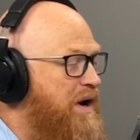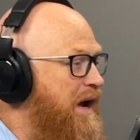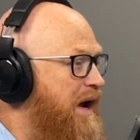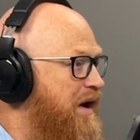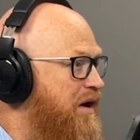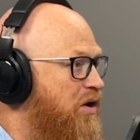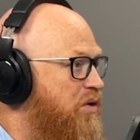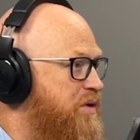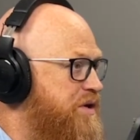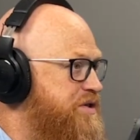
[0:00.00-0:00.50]

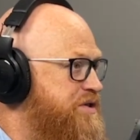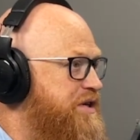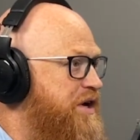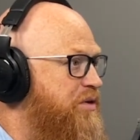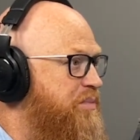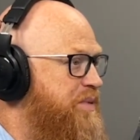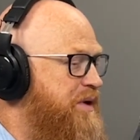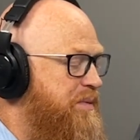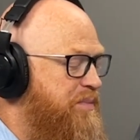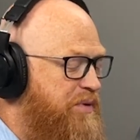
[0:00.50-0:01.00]
I always
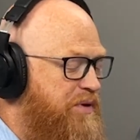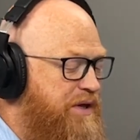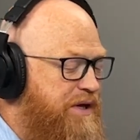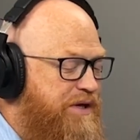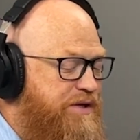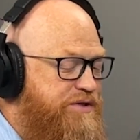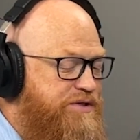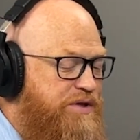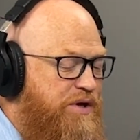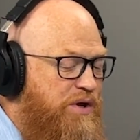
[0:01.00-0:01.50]
tell people
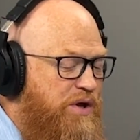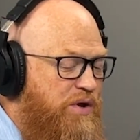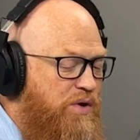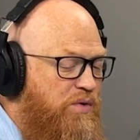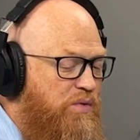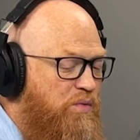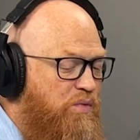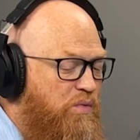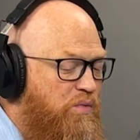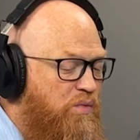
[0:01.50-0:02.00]
is,
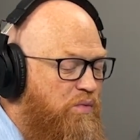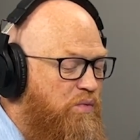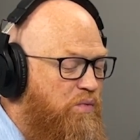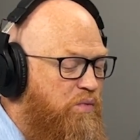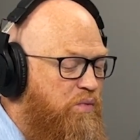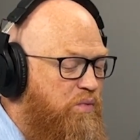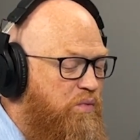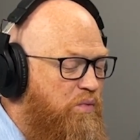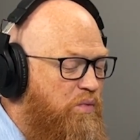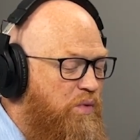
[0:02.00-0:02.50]

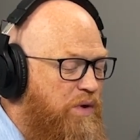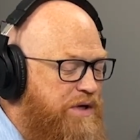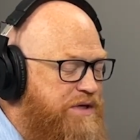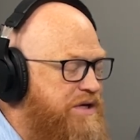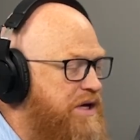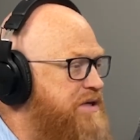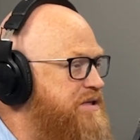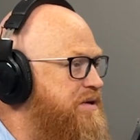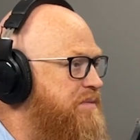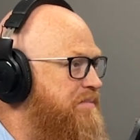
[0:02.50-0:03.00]
it
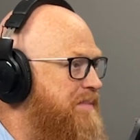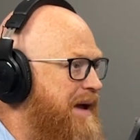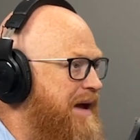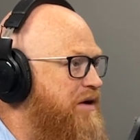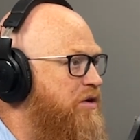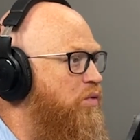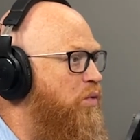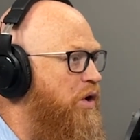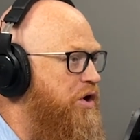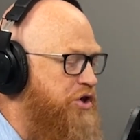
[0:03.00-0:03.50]
doesn't
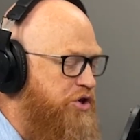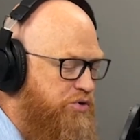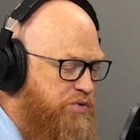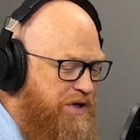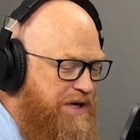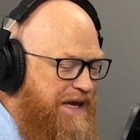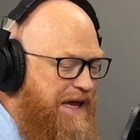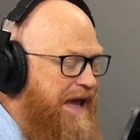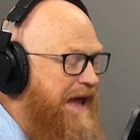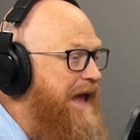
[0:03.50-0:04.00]
matter what you
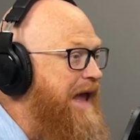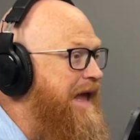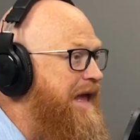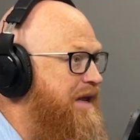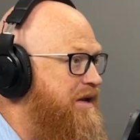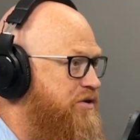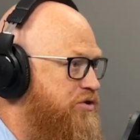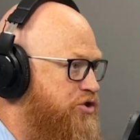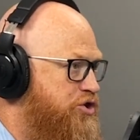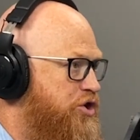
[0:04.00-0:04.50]

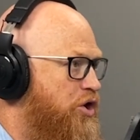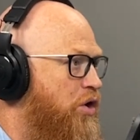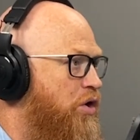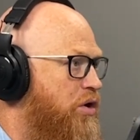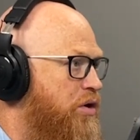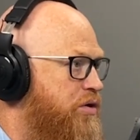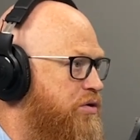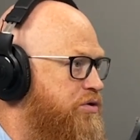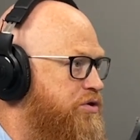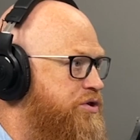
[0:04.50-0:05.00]
can
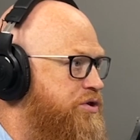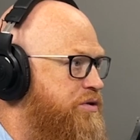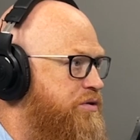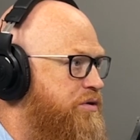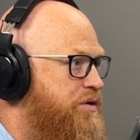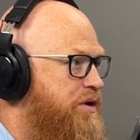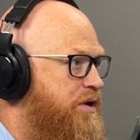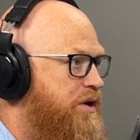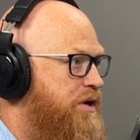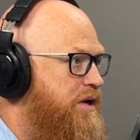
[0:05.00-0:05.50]
charge.
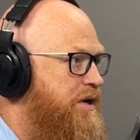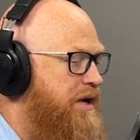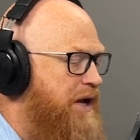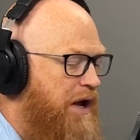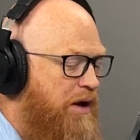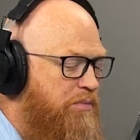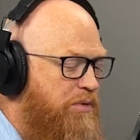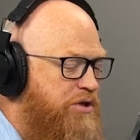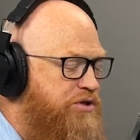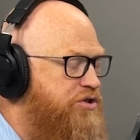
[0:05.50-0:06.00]

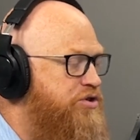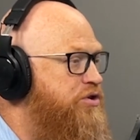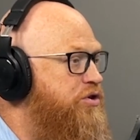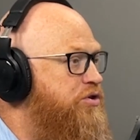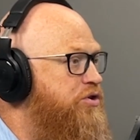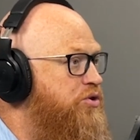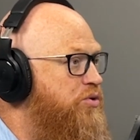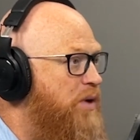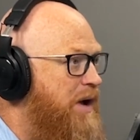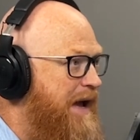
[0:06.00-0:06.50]
How much do
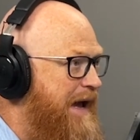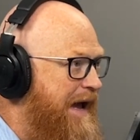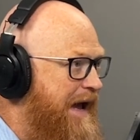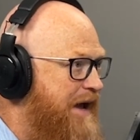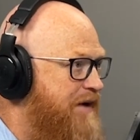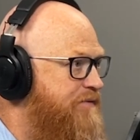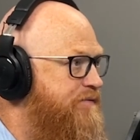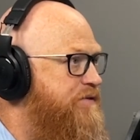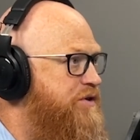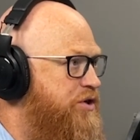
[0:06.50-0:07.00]
you
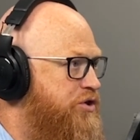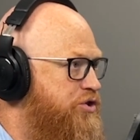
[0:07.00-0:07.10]
have to